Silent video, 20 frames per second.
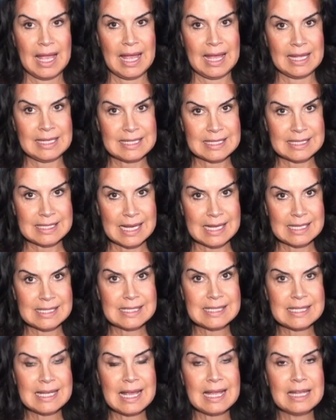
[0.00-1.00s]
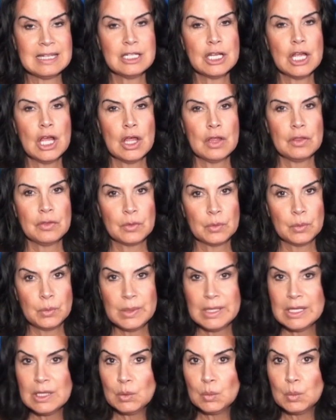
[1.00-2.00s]
And as I said, the
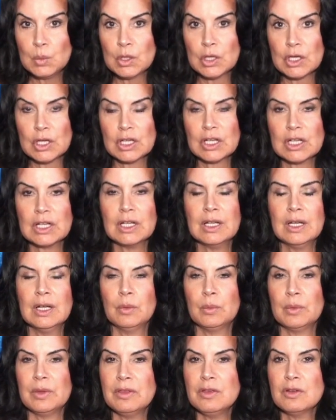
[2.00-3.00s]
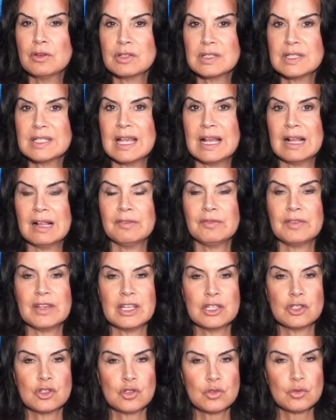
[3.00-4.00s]
real work with yourself
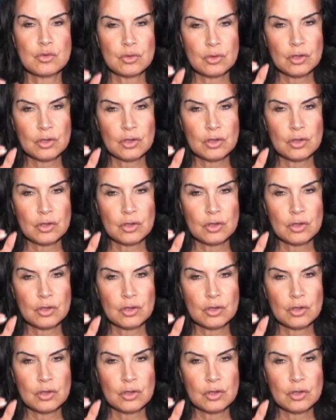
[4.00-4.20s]
is